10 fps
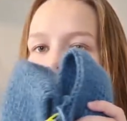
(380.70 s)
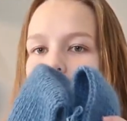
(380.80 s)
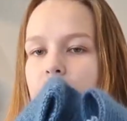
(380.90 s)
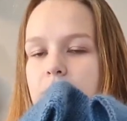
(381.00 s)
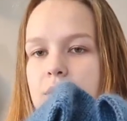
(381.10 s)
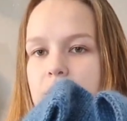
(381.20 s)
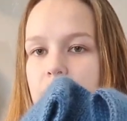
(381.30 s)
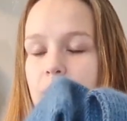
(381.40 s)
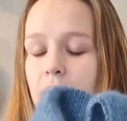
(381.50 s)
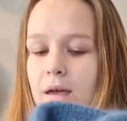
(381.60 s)
but
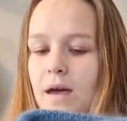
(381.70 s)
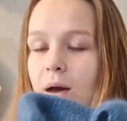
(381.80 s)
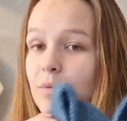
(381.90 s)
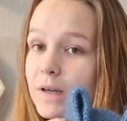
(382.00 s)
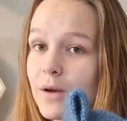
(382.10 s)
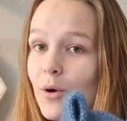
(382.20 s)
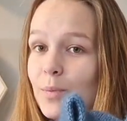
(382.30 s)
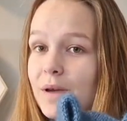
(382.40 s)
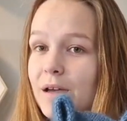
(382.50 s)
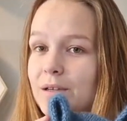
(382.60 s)
I'm really
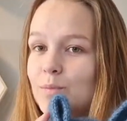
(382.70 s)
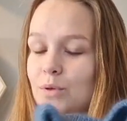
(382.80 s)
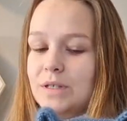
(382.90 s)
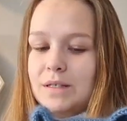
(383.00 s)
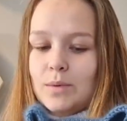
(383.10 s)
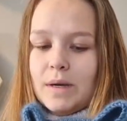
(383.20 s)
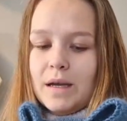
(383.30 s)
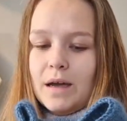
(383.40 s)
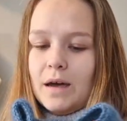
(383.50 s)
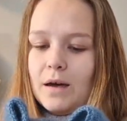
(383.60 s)
hoping I can put it
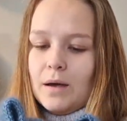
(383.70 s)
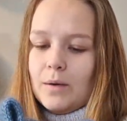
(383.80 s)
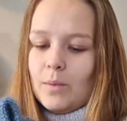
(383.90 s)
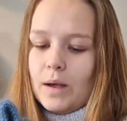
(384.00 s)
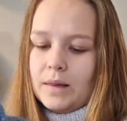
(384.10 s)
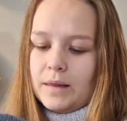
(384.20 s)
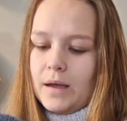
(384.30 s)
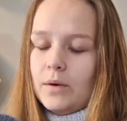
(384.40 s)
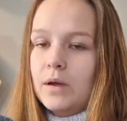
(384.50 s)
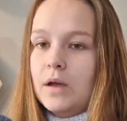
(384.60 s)
away a while
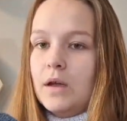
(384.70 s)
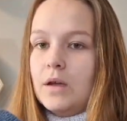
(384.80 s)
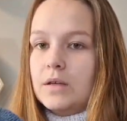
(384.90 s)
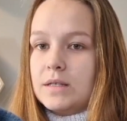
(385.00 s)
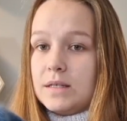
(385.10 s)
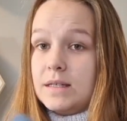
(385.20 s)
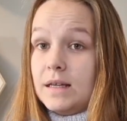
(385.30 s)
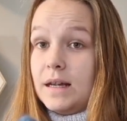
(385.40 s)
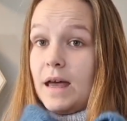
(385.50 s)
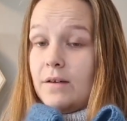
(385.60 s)
now, because I
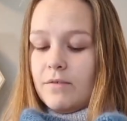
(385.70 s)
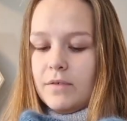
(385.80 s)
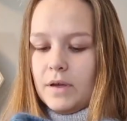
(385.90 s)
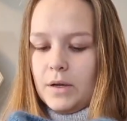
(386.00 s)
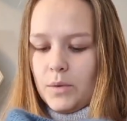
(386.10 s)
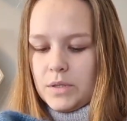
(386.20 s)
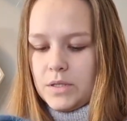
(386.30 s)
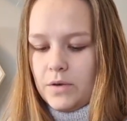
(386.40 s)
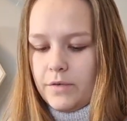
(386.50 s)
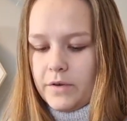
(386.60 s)
still have
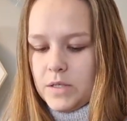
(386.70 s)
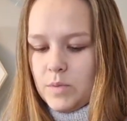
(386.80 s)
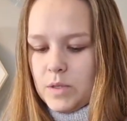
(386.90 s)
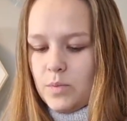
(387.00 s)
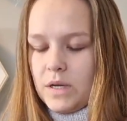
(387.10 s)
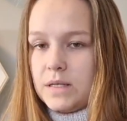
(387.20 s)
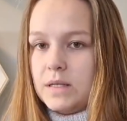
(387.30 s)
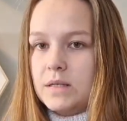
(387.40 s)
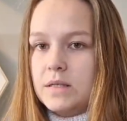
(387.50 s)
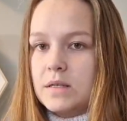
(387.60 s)
loads of Christmas
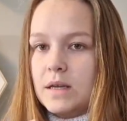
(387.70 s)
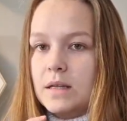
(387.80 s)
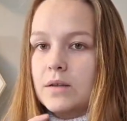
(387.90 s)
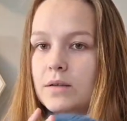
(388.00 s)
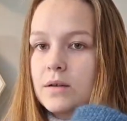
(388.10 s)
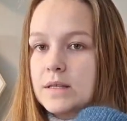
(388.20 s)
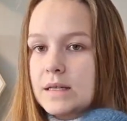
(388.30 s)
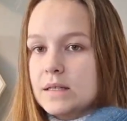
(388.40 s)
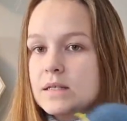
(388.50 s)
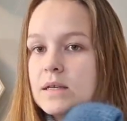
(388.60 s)
presents and other
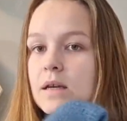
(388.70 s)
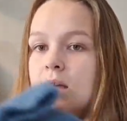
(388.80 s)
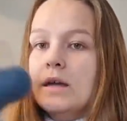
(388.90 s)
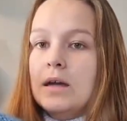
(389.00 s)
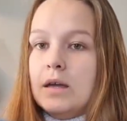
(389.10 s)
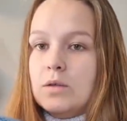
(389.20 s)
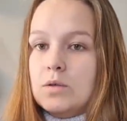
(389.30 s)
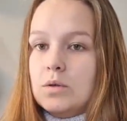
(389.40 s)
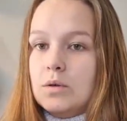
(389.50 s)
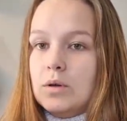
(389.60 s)
things
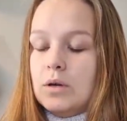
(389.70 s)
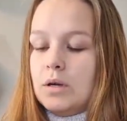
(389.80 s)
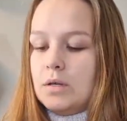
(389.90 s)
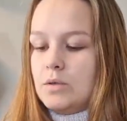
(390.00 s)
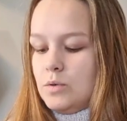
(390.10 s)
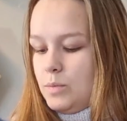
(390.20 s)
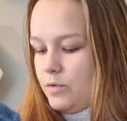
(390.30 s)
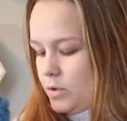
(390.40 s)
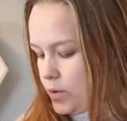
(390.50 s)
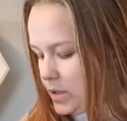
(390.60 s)
to do
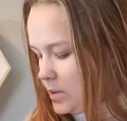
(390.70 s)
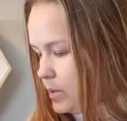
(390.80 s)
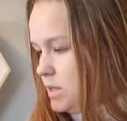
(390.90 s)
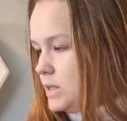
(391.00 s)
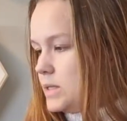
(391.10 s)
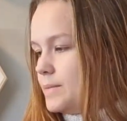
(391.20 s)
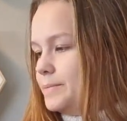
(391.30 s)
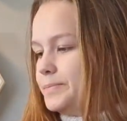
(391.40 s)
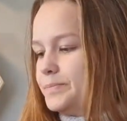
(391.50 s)
before Christmas.